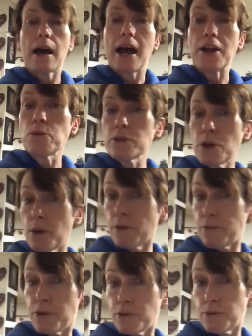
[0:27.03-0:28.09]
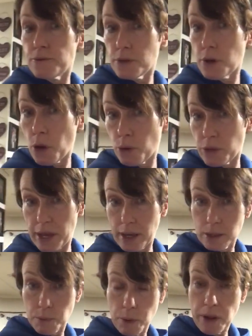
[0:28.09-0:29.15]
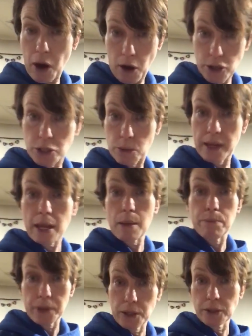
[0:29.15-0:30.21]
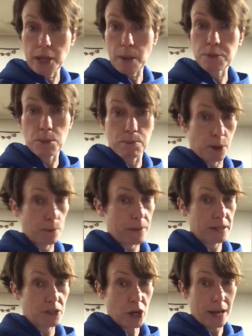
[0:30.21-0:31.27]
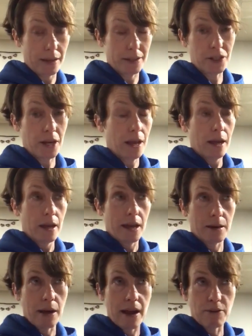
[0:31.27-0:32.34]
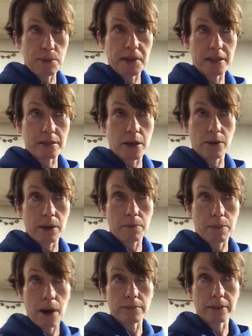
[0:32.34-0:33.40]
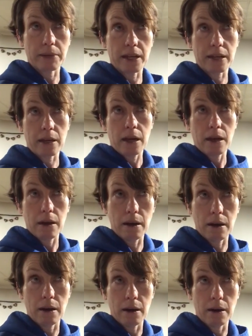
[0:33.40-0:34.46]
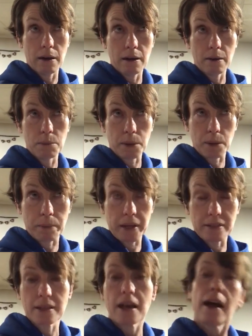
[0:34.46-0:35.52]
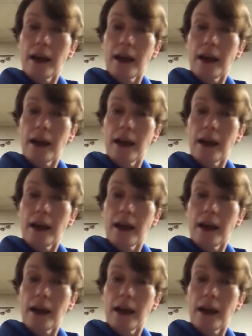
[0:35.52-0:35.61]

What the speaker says: I don't know if you know this, but we are doing a build up to burpees challenge, and everybody's going probably like, oh, burpees.